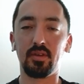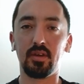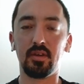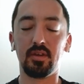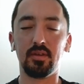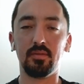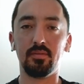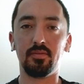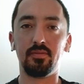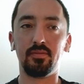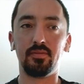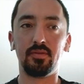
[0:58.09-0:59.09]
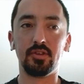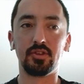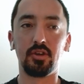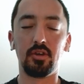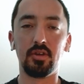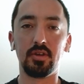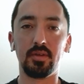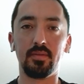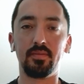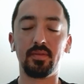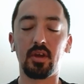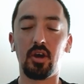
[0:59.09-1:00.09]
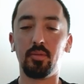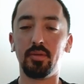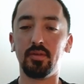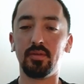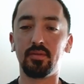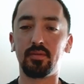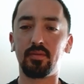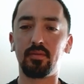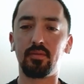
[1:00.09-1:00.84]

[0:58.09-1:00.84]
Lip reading: for Sterner to open